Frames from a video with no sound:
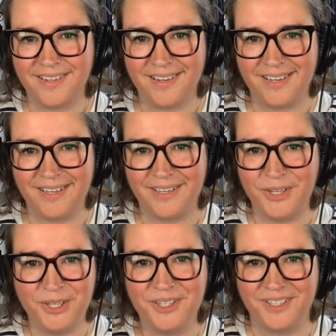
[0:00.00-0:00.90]

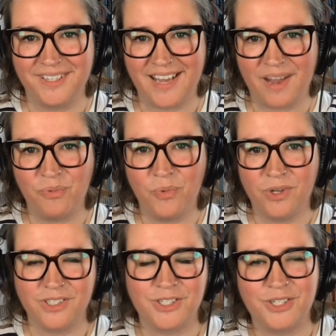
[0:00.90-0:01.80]
learn and
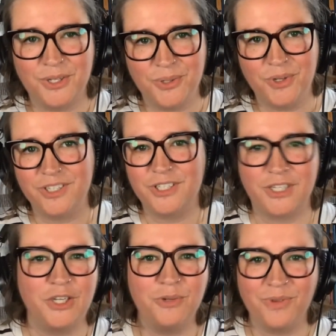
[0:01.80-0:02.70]
want to
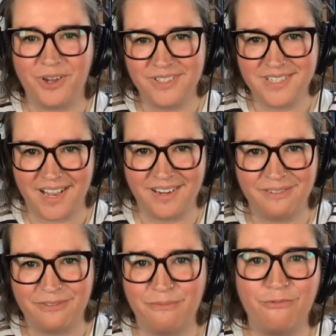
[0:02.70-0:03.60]
consume content
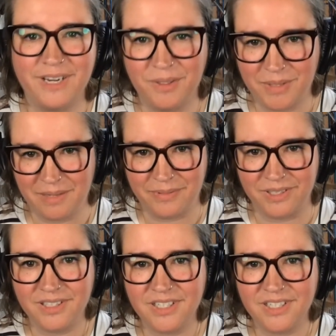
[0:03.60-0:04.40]
from real people.